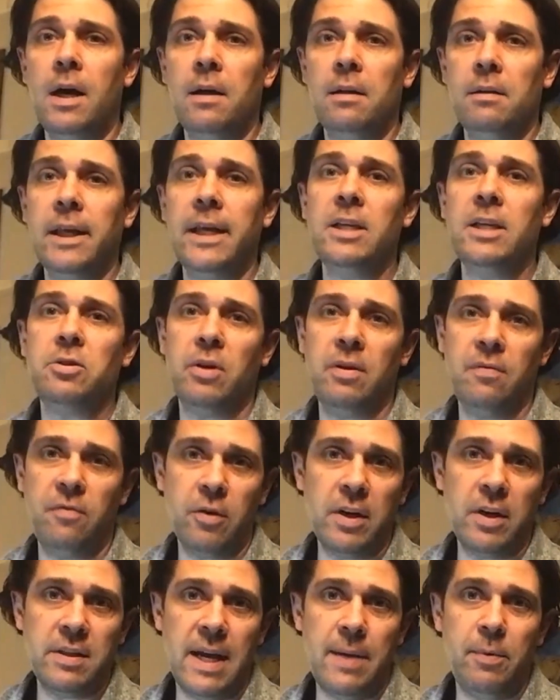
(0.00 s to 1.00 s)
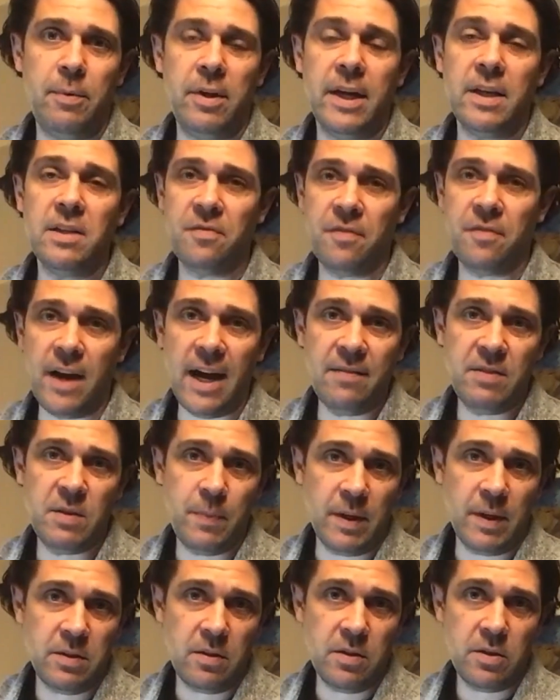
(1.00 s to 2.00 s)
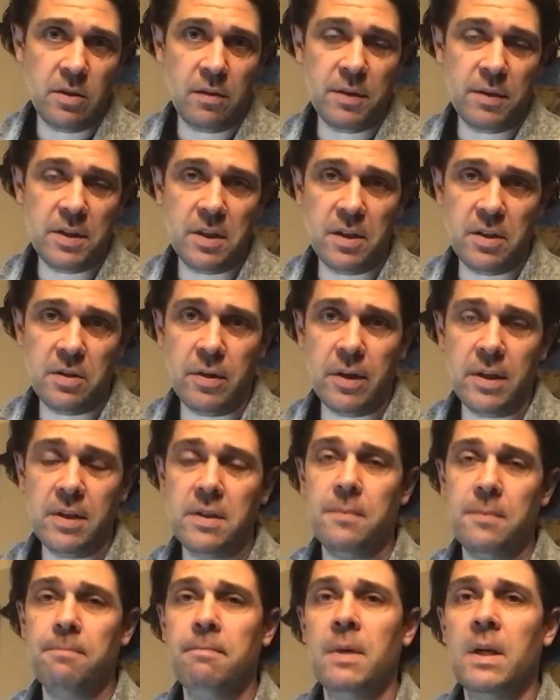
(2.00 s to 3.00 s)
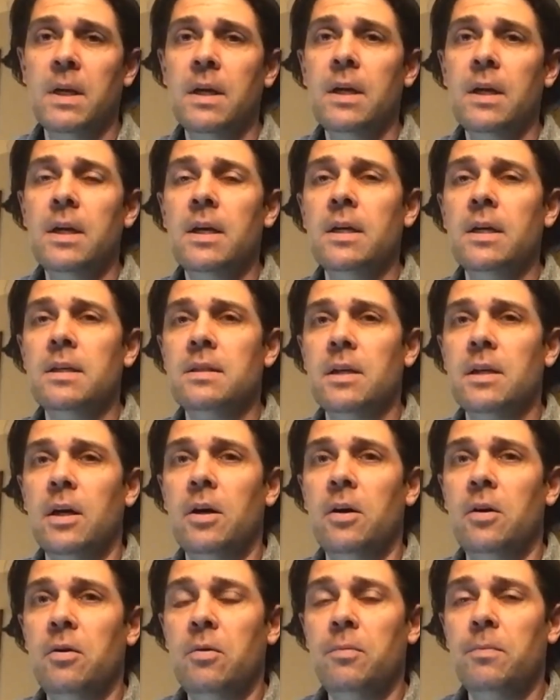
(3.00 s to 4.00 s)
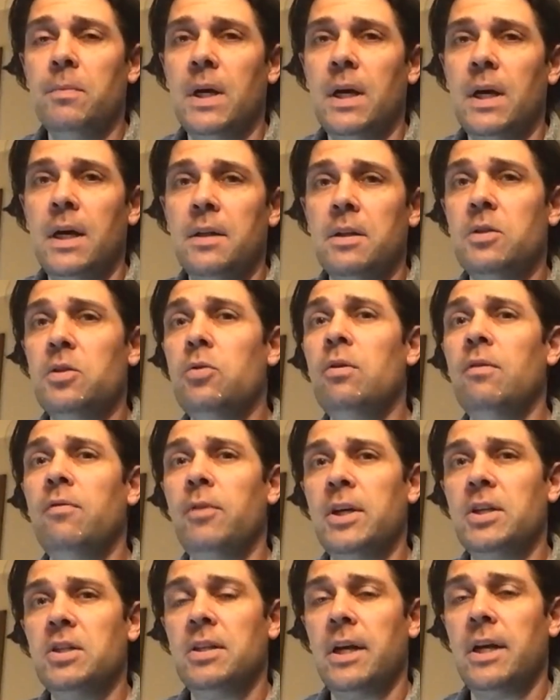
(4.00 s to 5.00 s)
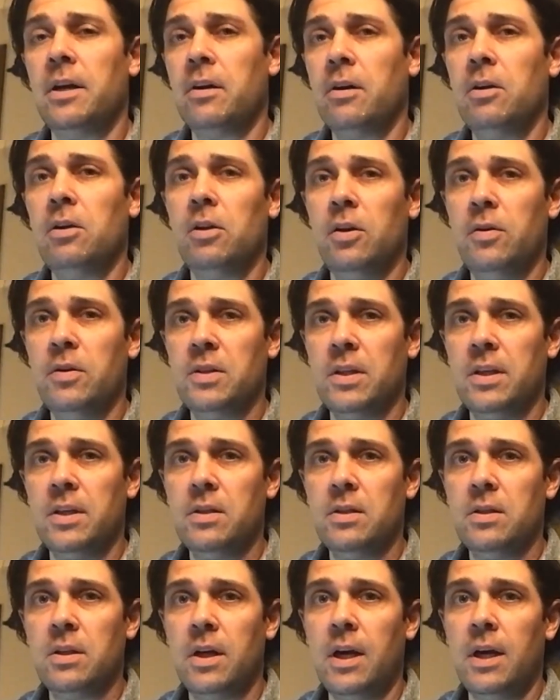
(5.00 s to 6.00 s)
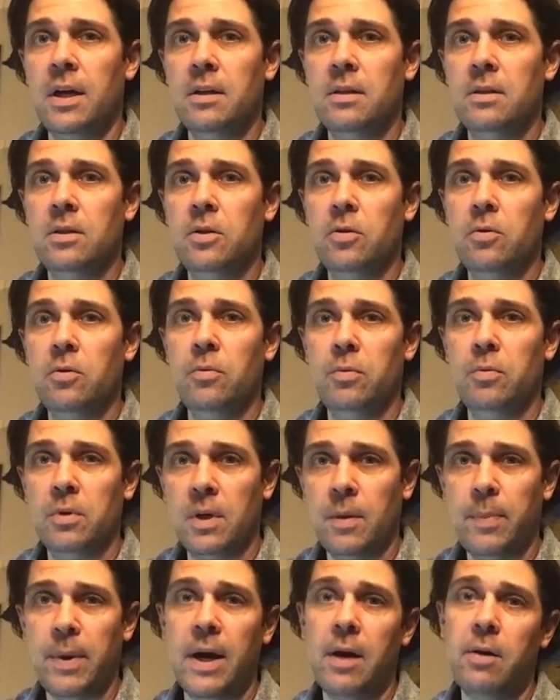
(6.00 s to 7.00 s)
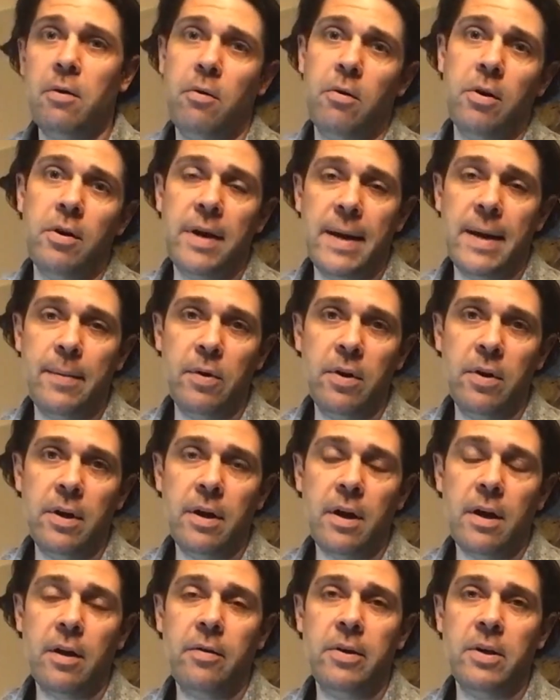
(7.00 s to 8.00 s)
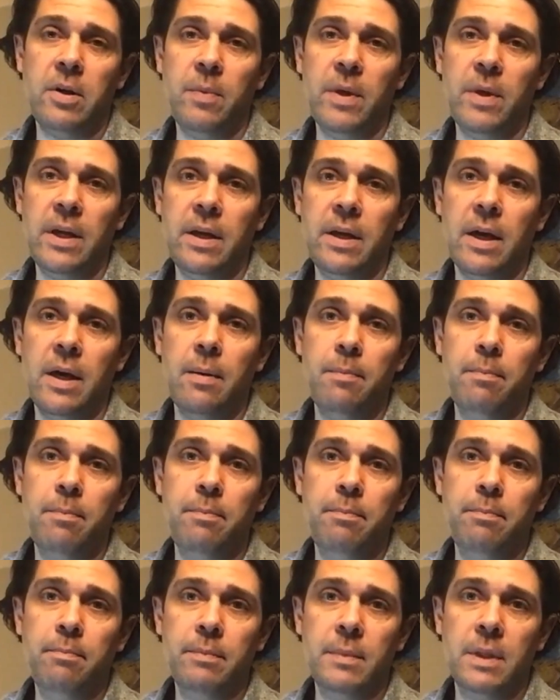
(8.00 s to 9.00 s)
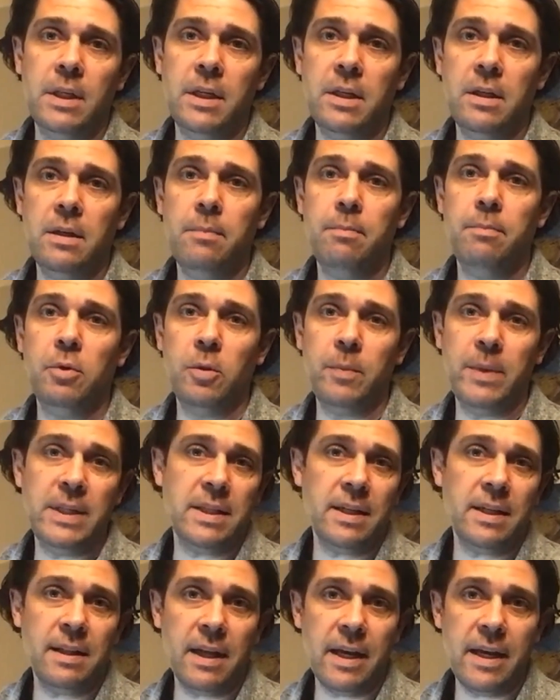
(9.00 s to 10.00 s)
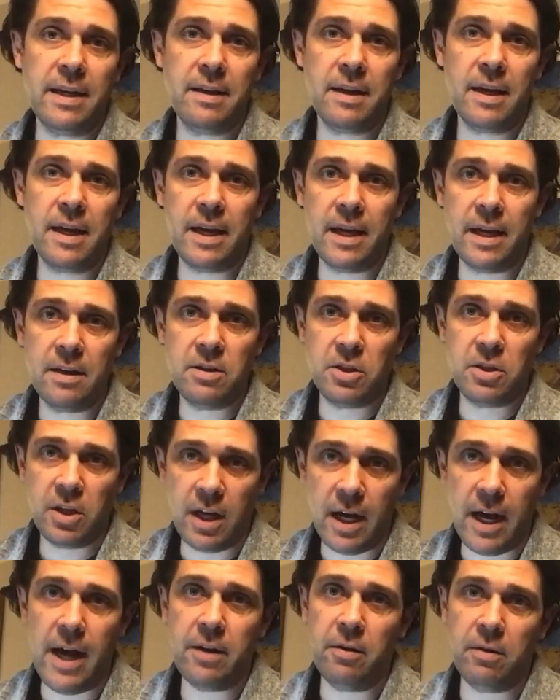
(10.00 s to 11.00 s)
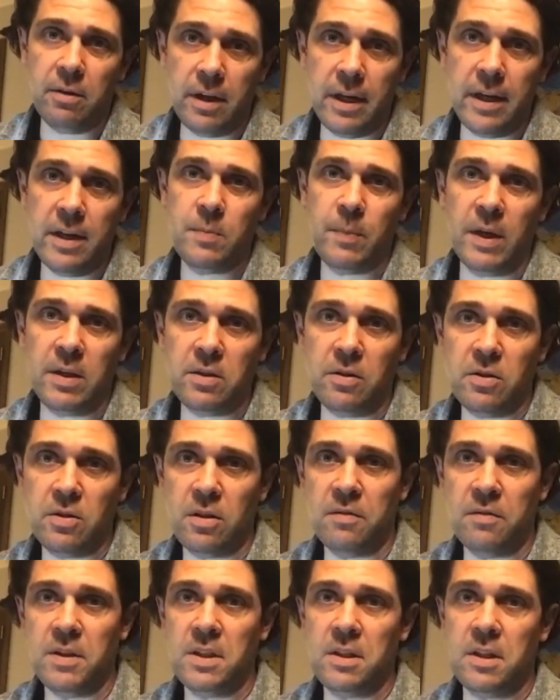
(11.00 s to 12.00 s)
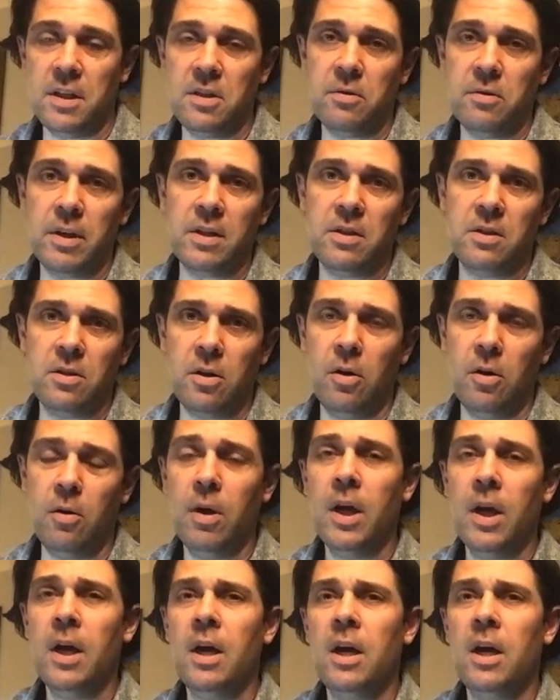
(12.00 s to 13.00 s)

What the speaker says: Lake Street, for example, has 5 special service districts. So the 2 of which that are closest to the Powderhorn neighborhood are going to be the Bloomington Lake and Chicago Lake special service districts. So